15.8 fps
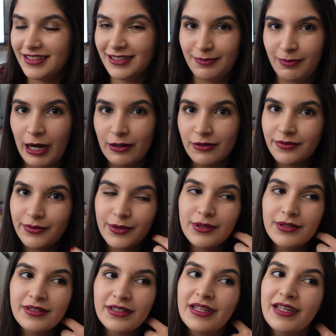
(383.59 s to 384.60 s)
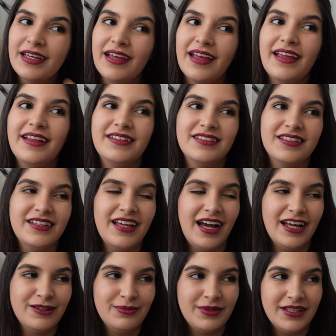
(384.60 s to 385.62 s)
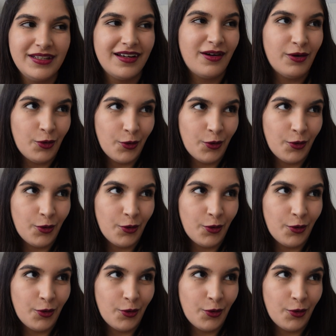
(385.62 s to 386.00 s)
is powerful, and it had me,